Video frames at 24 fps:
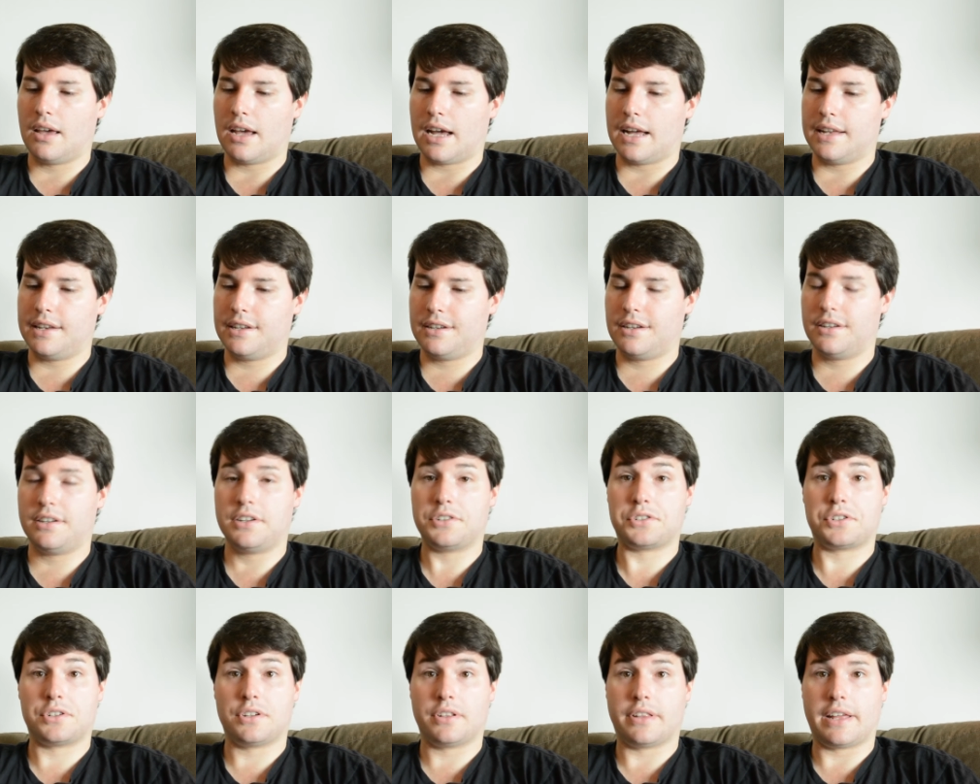And in
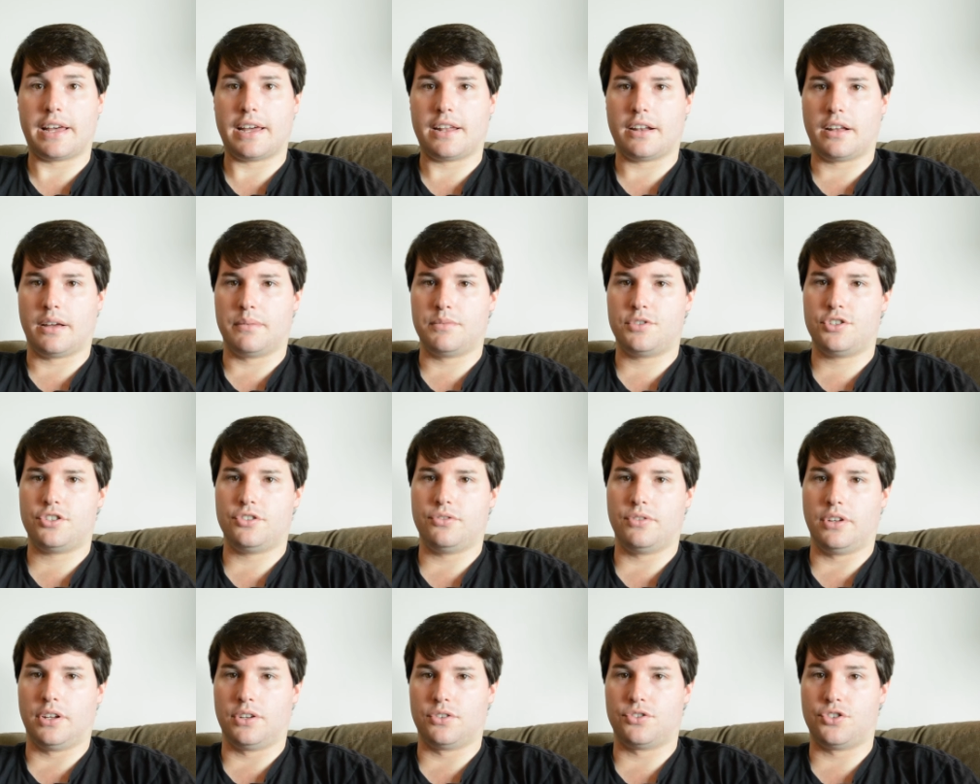addition to that, I'm
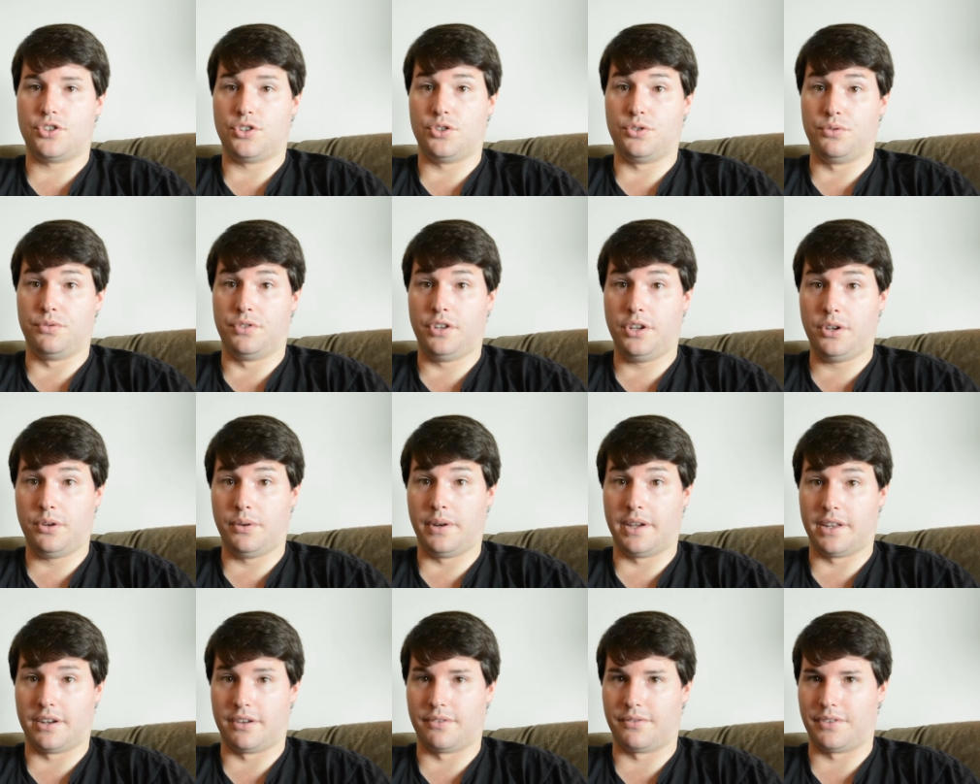shooting 2
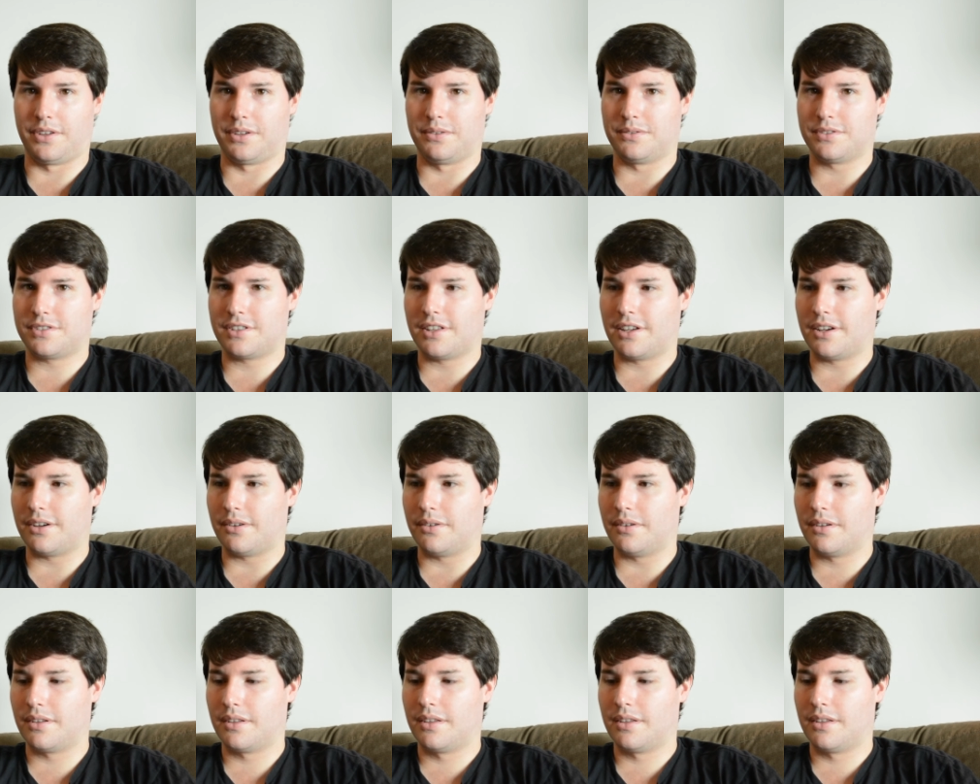new interviews, though.